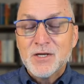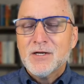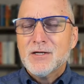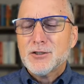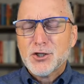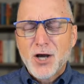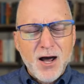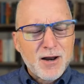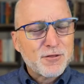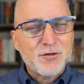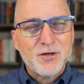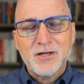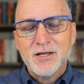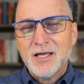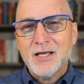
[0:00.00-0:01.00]

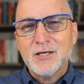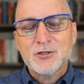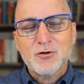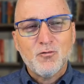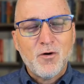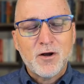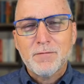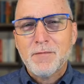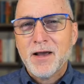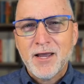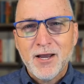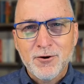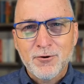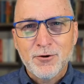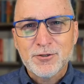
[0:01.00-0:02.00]
Jonathan is one of my
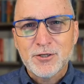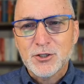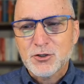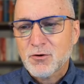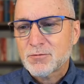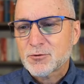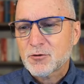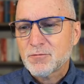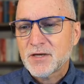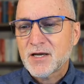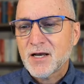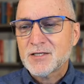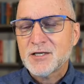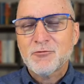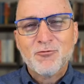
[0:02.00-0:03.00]
heroes in Scripture
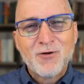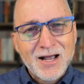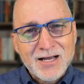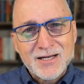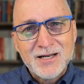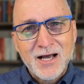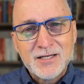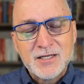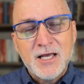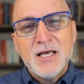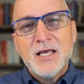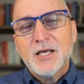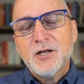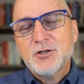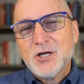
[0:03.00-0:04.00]
because he recognized,
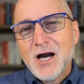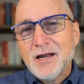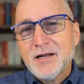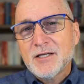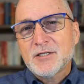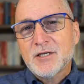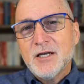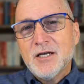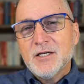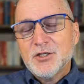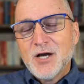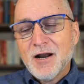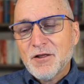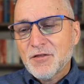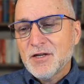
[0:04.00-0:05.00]
you know,
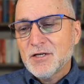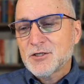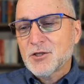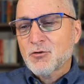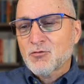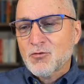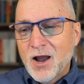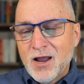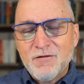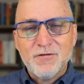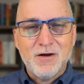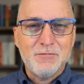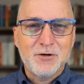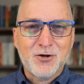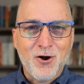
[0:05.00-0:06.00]
Jonathan is the
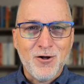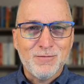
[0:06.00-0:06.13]
rightful